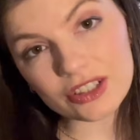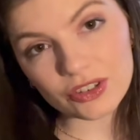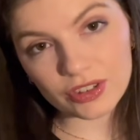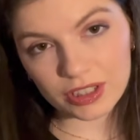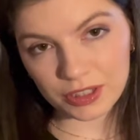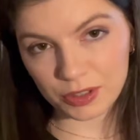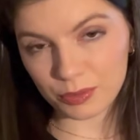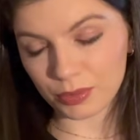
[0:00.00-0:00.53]
are
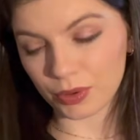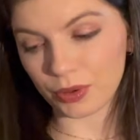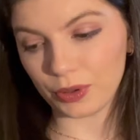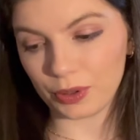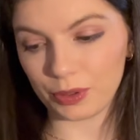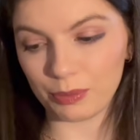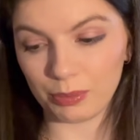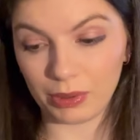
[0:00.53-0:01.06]
really
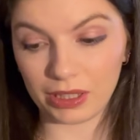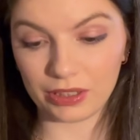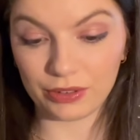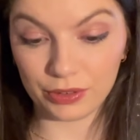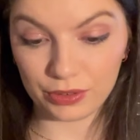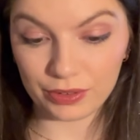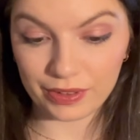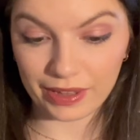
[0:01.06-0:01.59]
important
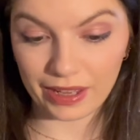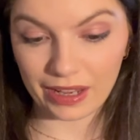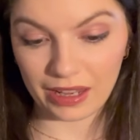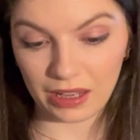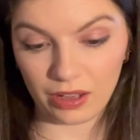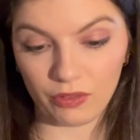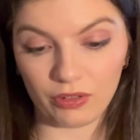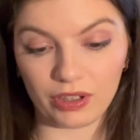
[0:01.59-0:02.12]
because
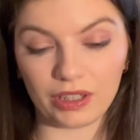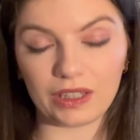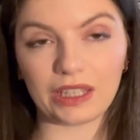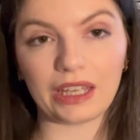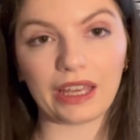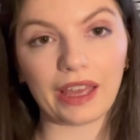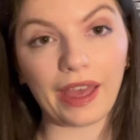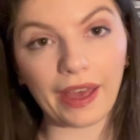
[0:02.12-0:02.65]
they
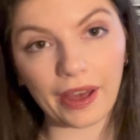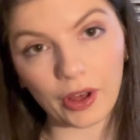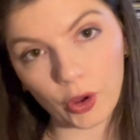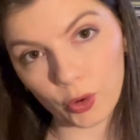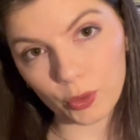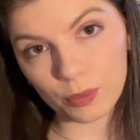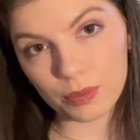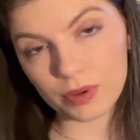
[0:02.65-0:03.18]
really
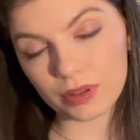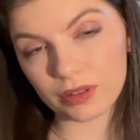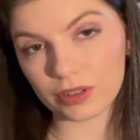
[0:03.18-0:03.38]
help